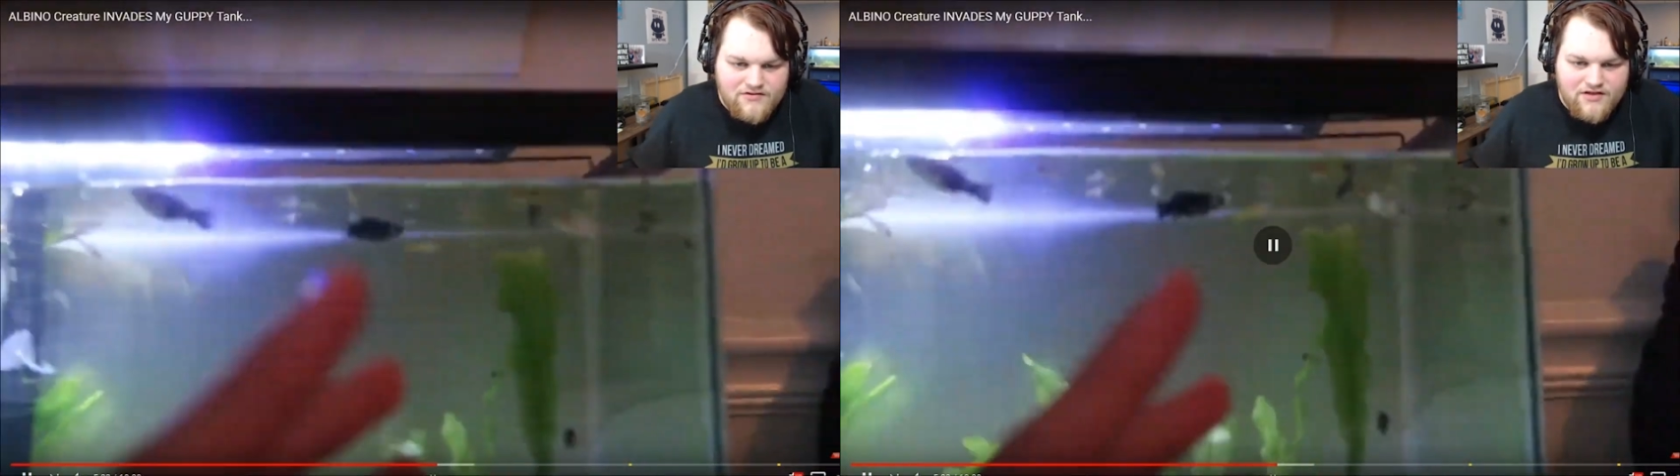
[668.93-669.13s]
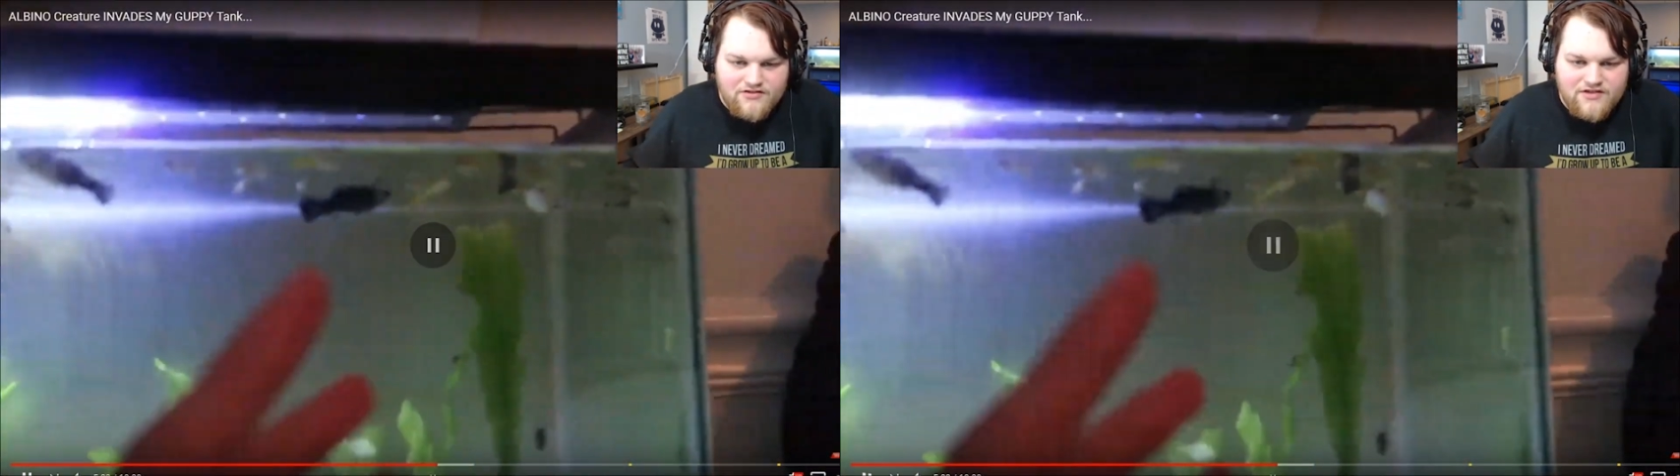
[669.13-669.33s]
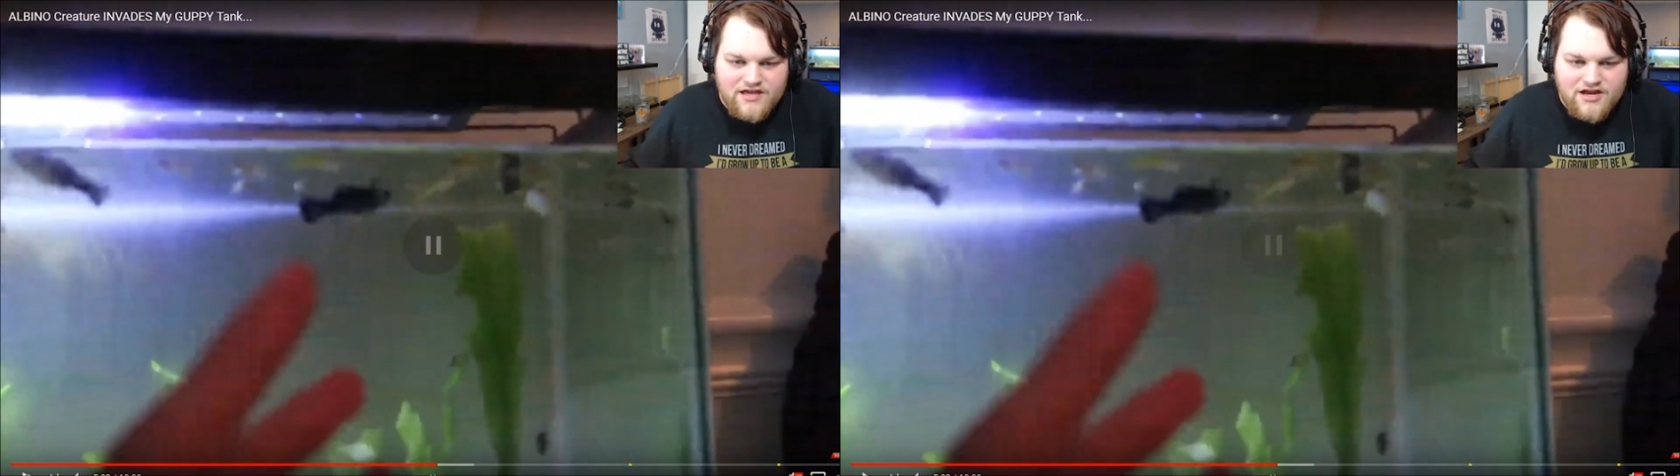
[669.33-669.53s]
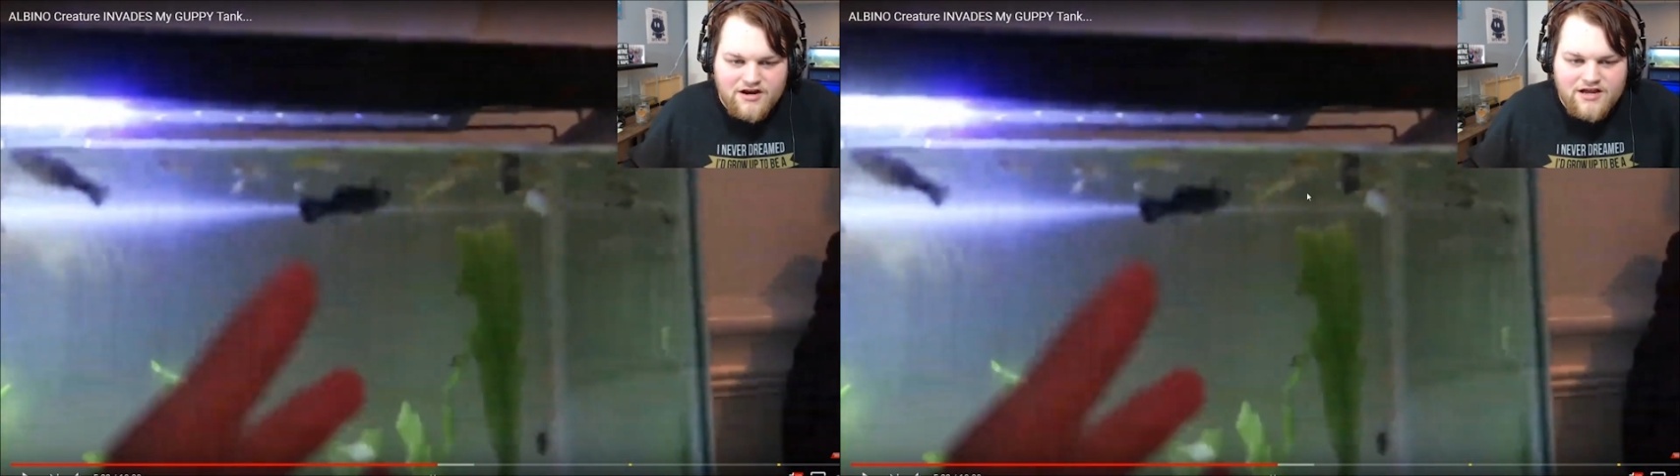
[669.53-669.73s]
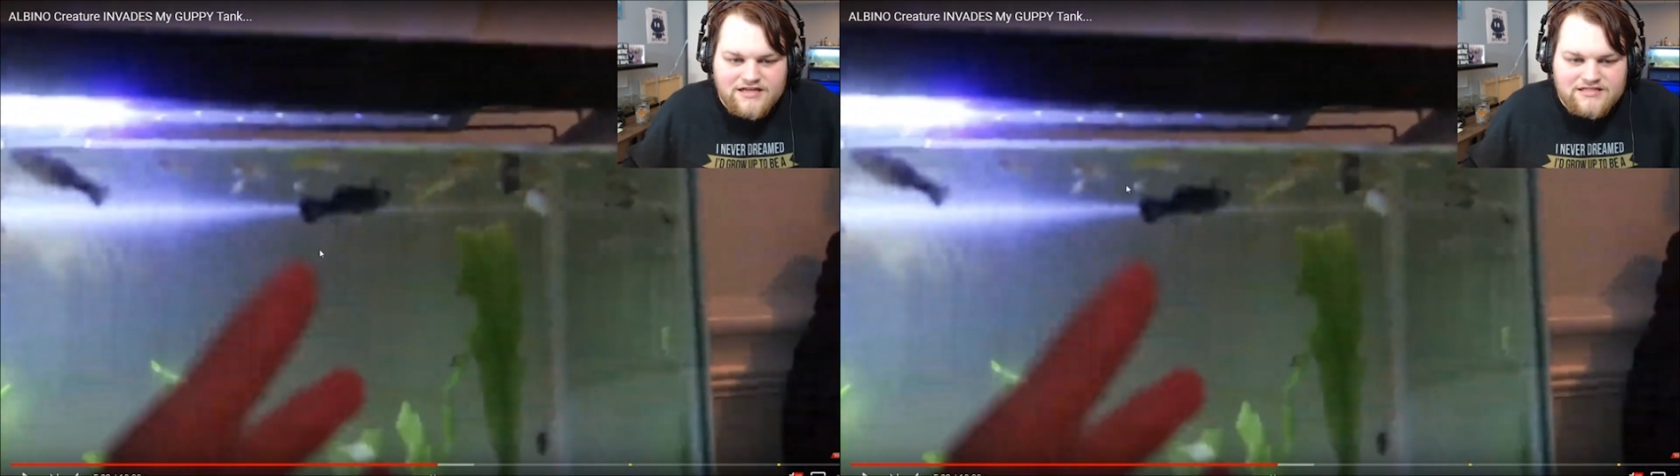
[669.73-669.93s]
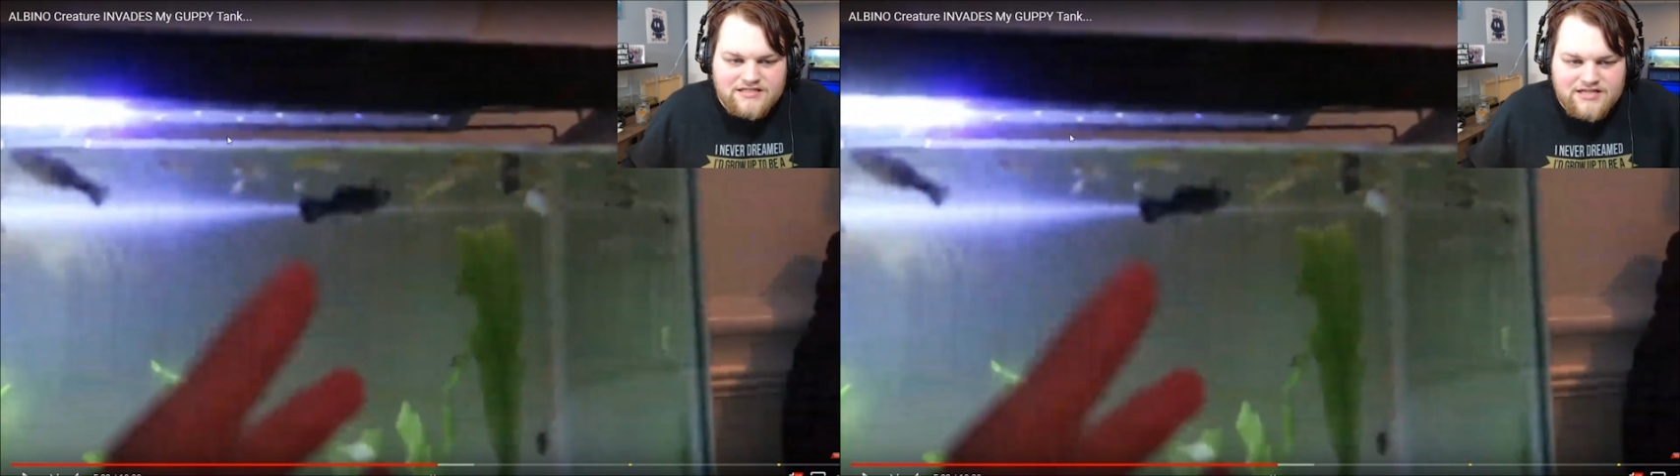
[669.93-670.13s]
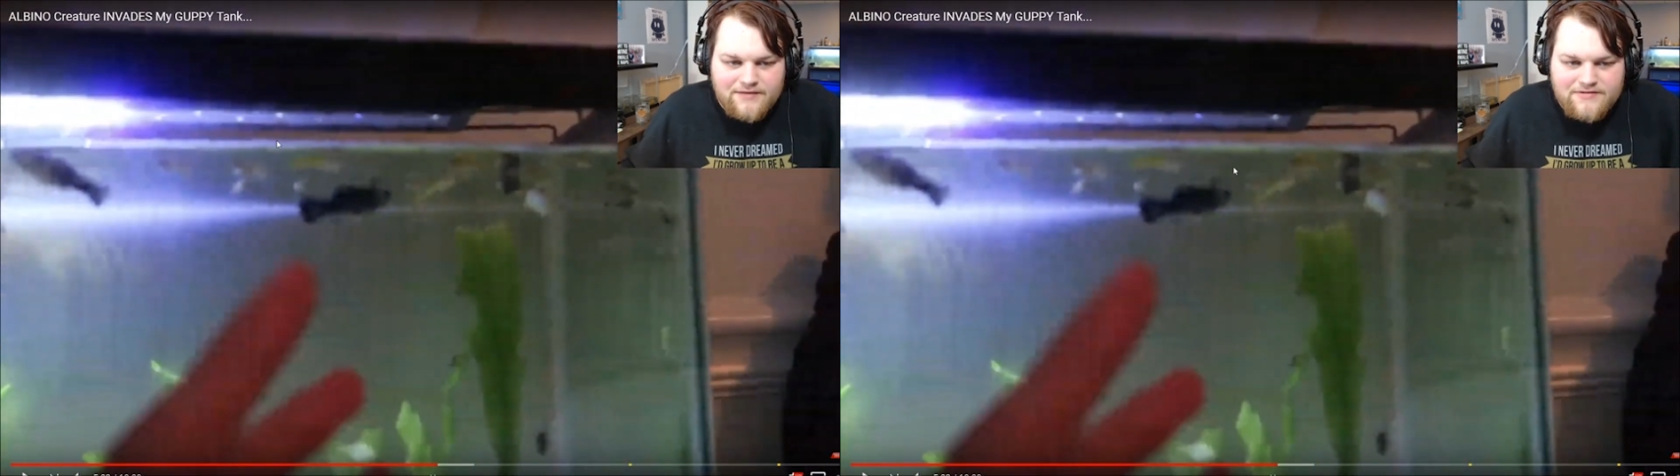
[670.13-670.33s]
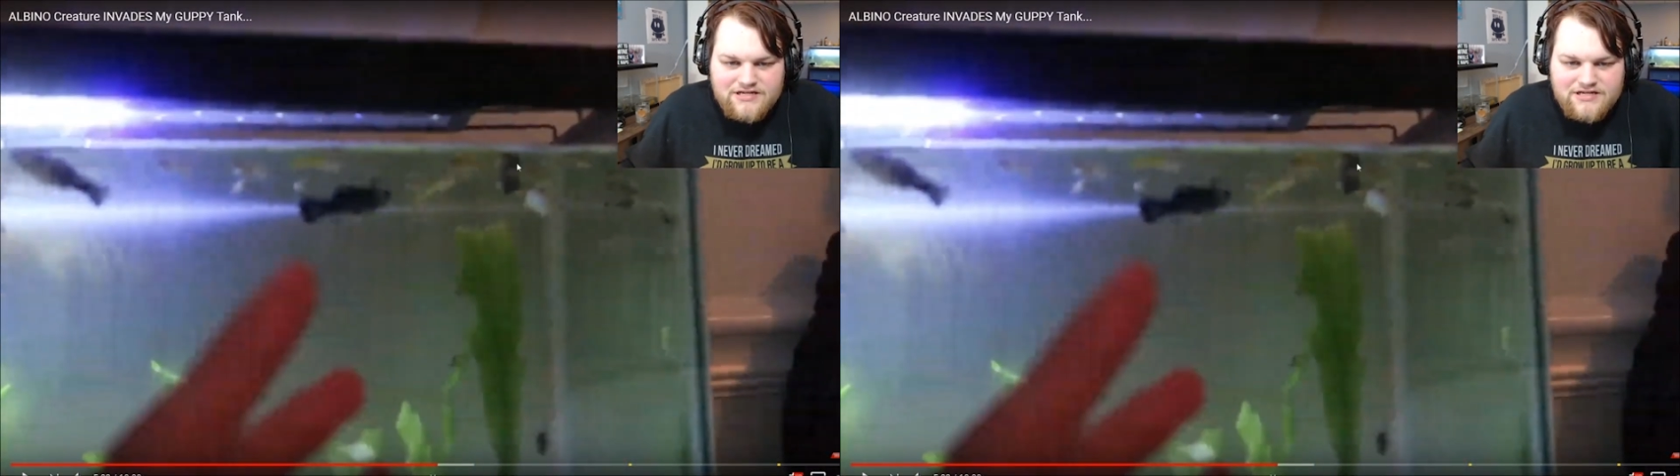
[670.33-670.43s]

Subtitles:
The other thing here is this guppy